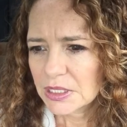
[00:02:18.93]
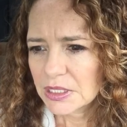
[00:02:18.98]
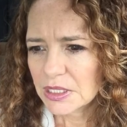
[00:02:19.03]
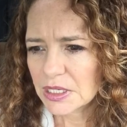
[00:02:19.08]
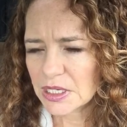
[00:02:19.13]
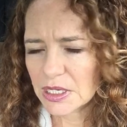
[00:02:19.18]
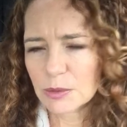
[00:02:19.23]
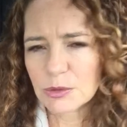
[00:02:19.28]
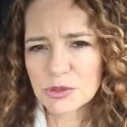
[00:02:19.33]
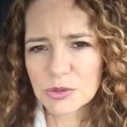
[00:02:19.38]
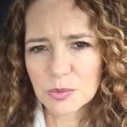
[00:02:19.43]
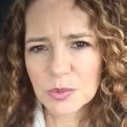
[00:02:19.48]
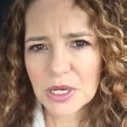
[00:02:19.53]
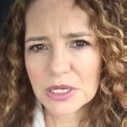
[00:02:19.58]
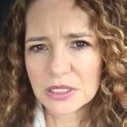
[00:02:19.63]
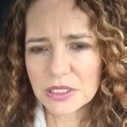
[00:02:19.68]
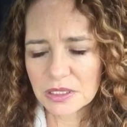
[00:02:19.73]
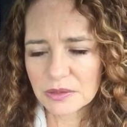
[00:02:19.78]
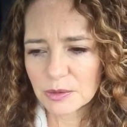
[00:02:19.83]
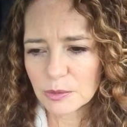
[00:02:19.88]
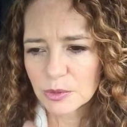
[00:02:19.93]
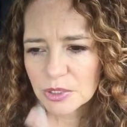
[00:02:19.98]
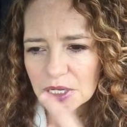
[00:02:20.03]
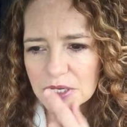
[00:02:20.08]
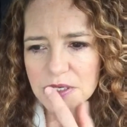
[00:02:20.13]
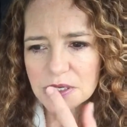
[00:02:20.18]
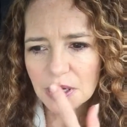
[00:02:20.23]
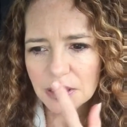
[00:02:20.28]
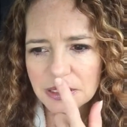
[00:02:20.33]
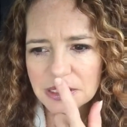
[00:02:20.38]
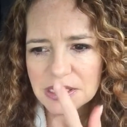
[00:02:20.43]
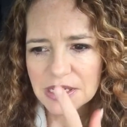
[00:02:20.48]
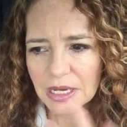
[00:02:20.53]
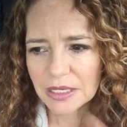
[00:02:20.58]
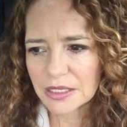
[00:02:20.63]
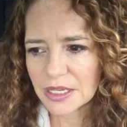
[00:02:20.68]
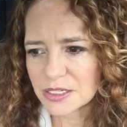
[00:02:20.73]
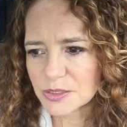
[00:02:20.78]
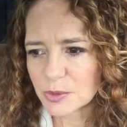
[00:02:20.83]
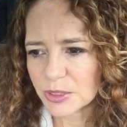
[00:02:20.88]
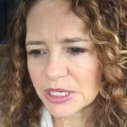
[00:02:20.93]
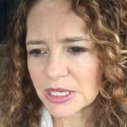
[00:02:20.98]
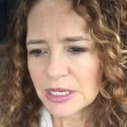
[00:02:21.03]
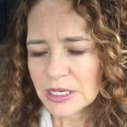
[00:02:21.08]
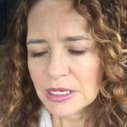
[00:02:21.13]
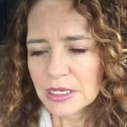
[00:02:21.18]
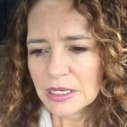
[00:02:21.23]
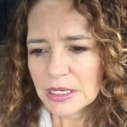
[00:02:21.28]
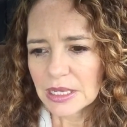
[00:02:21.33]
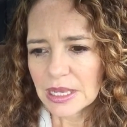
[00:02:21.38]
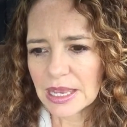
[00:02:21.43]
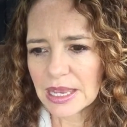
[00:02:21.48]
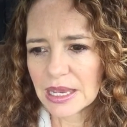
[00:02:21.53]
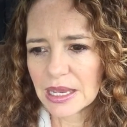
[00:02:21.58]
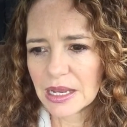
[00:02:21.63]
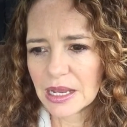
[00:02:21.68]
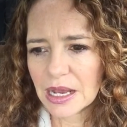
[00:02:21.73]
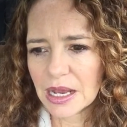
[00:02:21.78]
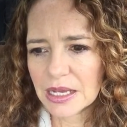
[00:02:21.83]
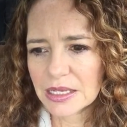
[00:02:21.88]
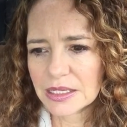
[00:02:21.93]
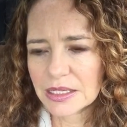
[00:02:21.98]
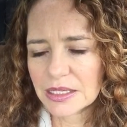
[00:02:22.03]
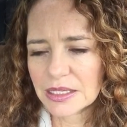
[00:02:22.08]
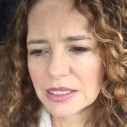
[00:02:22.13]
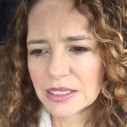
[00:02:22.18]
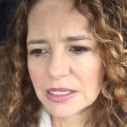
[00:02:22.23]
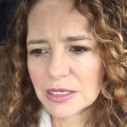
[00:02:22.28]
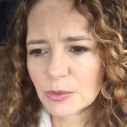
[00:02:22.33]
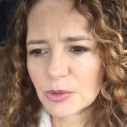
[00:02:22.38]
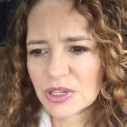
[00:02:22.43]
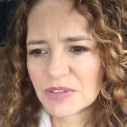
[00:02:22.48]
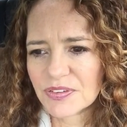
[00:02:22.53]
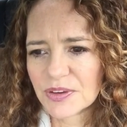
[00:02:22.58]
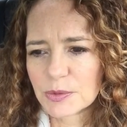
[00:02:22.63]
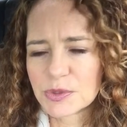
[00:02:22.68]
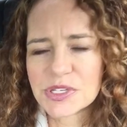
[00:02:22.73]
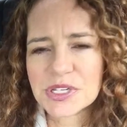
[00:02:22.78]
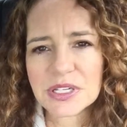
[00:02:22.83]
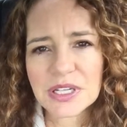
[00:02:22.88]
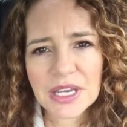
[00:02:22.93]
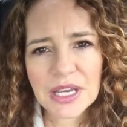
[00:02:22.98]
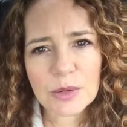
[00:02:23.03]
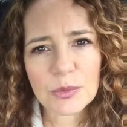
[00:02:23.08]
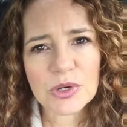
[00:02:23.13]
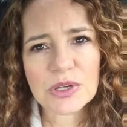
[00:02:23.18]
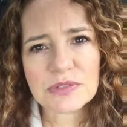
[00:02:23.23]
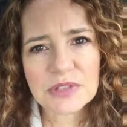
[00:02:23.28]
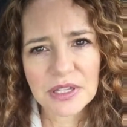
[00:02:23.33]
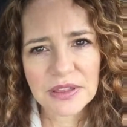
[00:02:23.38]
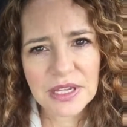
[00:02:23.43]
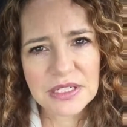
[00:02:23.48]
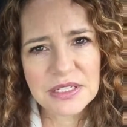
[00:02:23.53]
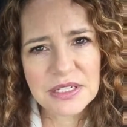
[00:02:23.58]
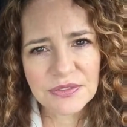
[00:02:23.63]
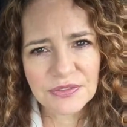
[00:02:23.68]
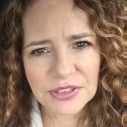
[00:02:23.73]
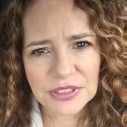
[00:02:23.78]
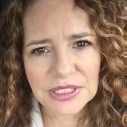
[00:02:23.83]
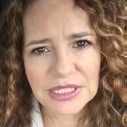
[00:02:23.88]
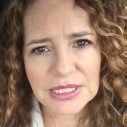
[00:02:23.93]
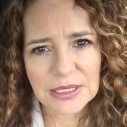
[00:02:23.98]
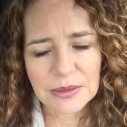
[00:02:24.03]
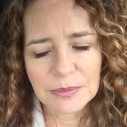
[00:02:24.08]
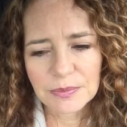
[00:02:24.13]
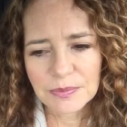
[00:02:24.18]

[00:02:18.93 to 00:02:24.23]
I was reminded of it when I saw this guy last week. And you know what? If it was today, I would have done that differently.